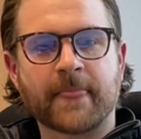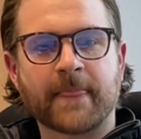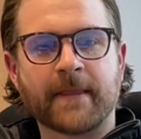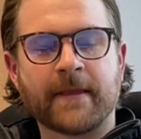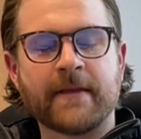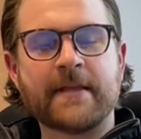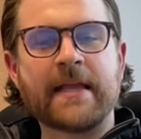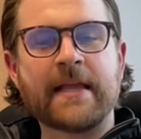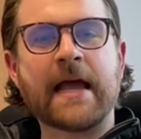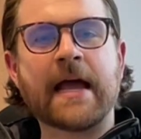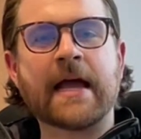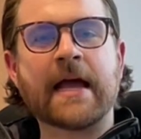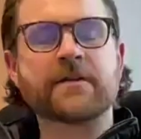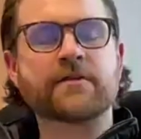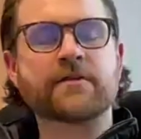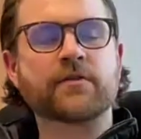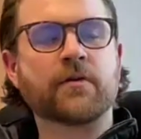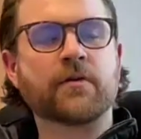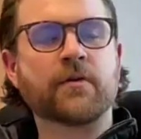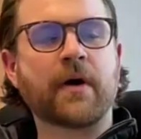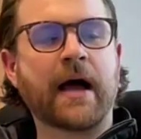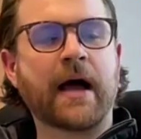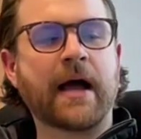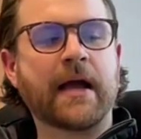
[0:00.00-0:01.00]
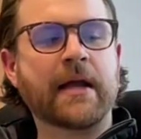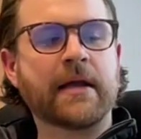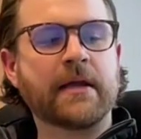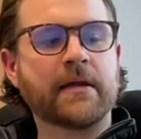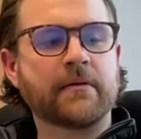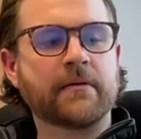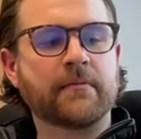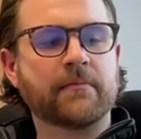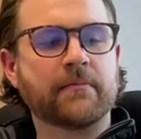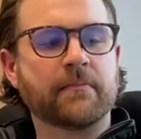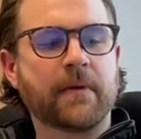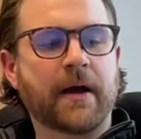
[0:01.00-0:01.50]
yeah, so
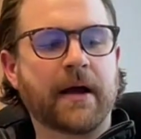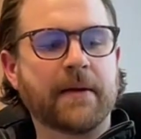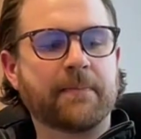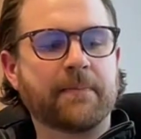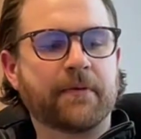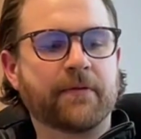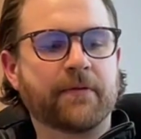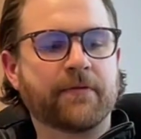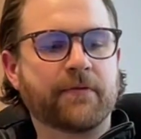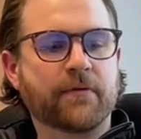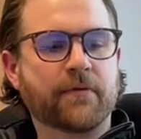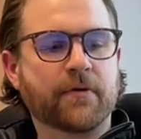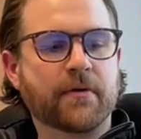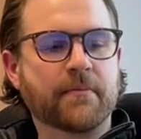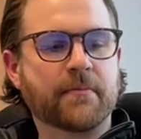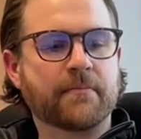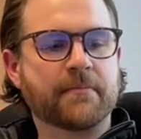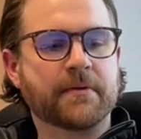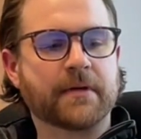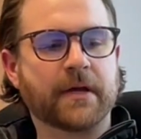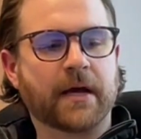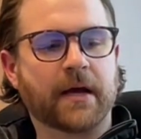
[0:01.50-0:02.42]
I performed.